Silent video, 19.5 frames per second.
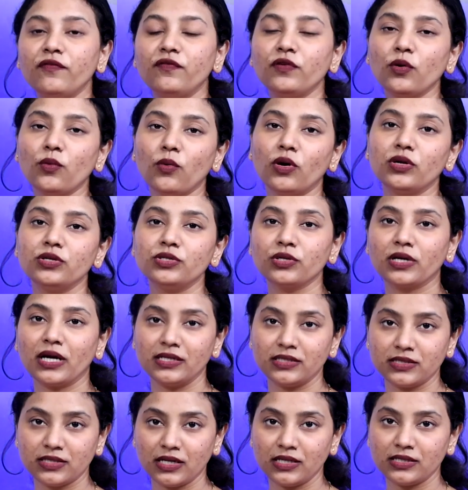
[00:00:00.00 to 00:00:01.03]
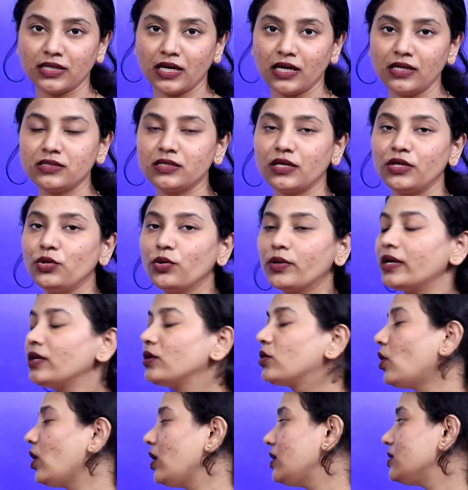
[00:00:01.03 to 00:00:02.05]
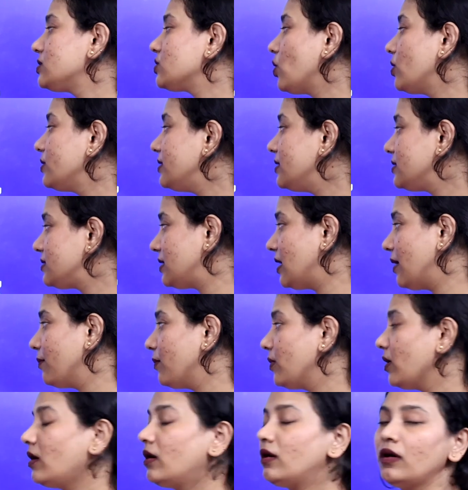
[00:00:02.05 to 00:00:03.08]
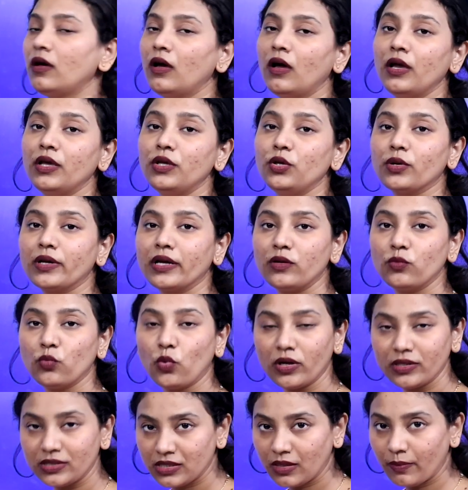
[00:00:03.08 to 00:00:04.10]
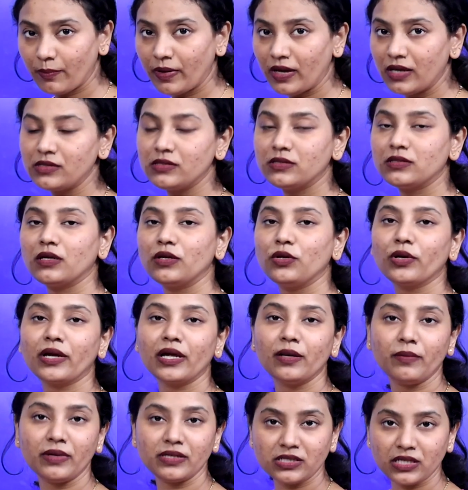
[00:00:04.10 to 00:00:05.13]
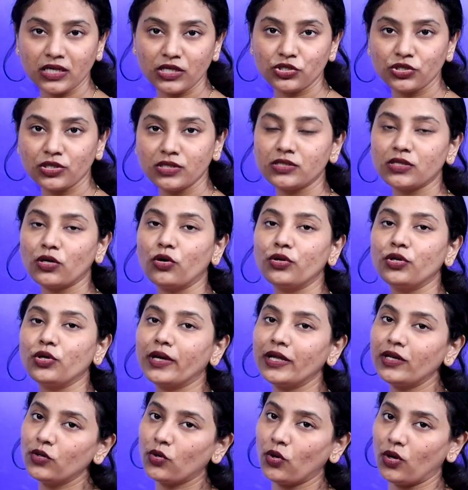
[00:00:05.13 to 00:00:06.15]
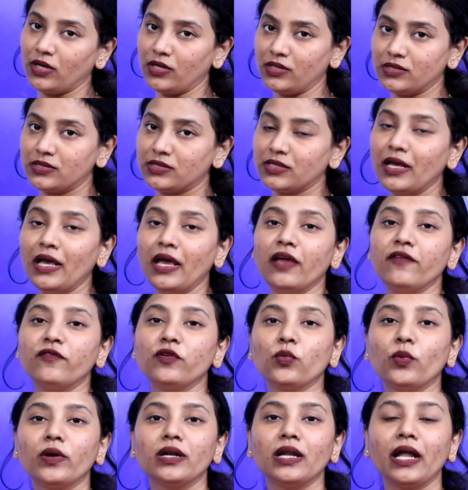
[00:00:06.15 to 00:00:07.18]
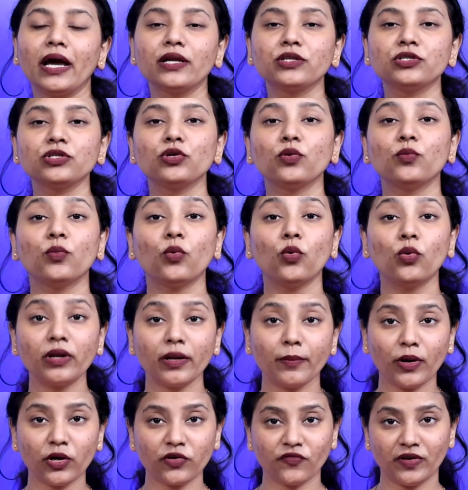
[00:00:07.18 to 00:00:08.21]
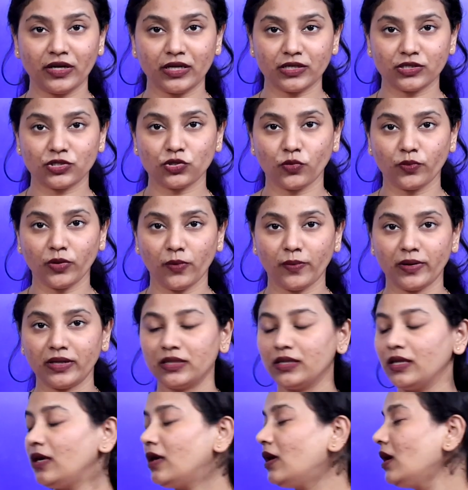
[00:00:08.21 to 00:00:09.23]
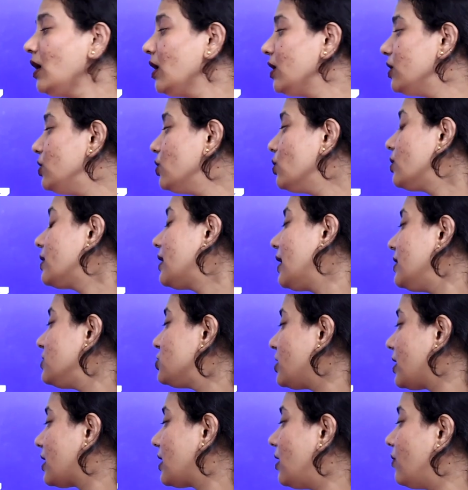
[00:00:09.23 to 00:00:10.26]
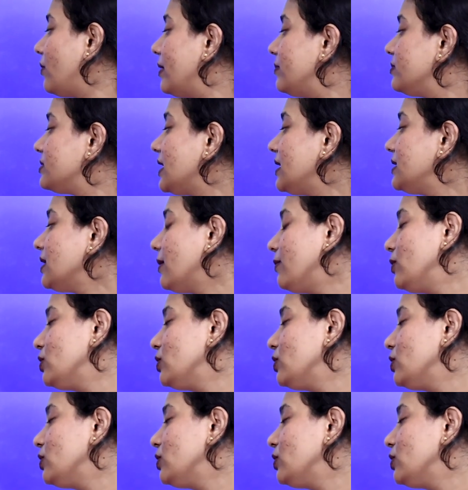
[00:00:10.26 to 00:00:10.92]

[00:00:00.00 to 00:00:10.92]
If you want to consult us, you can call us on this number. You can WhatsApp us, you can message us, or you can call us. If you would like to know more about Fidicus Homeopathy, you can check our website